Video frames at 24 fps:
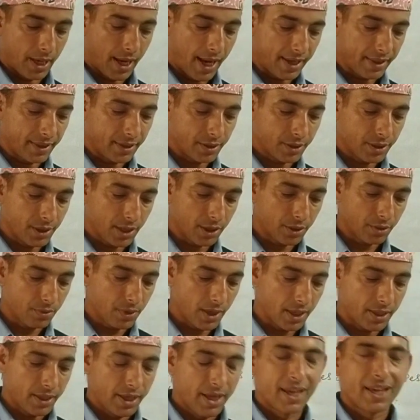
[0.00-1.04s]
Like this, next
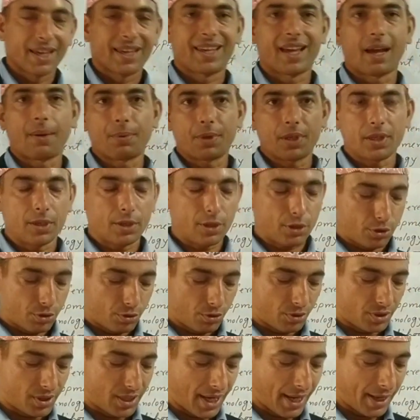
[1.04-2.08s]
one, capitalist
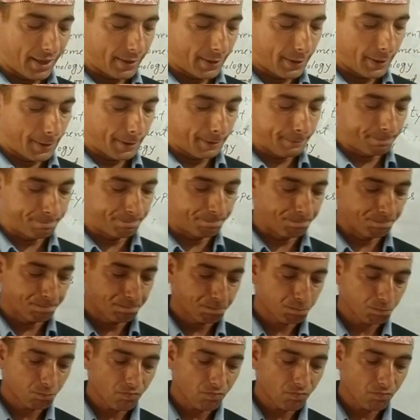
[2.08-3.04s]
society,